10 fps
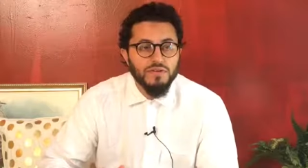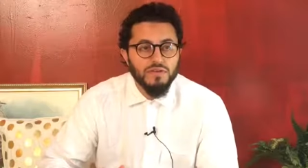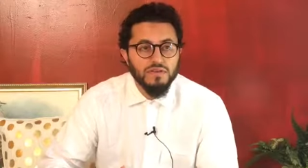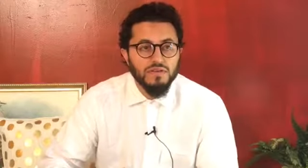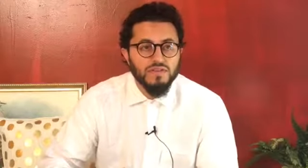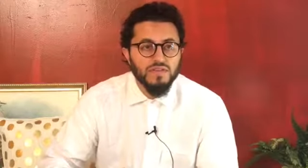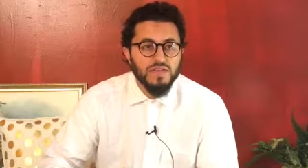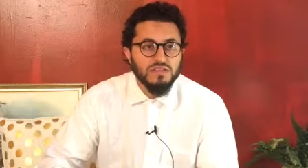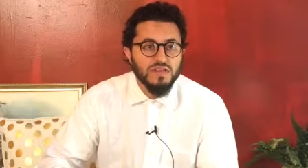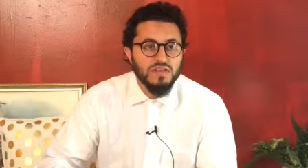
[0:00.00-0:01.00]
it is
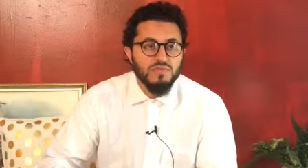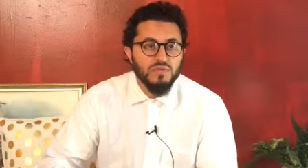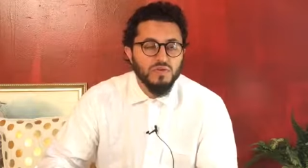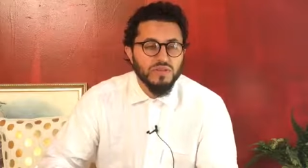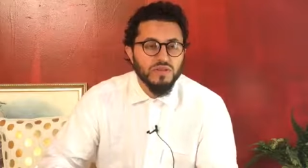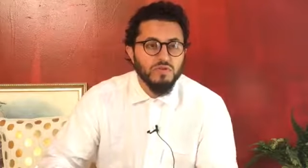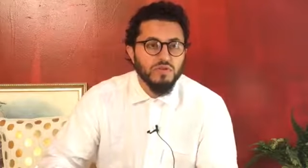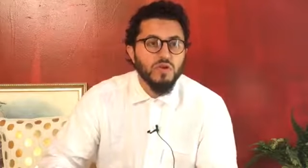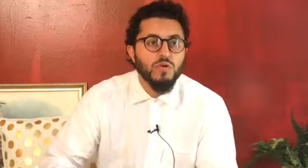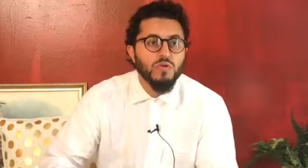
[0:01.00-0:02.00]
said that even when they don't
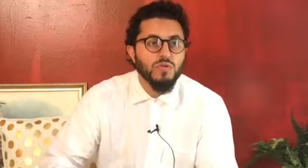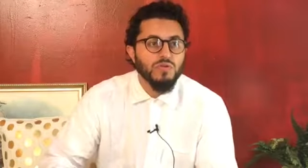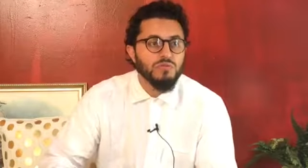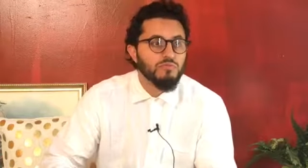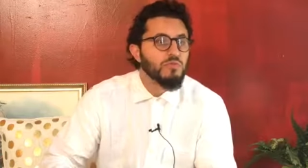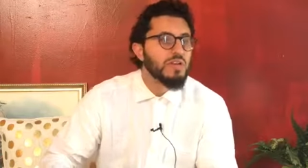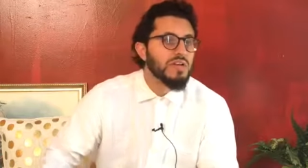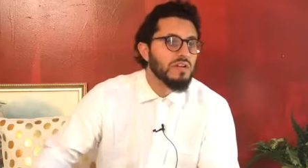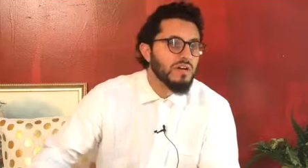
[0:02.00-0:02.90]
know the ruling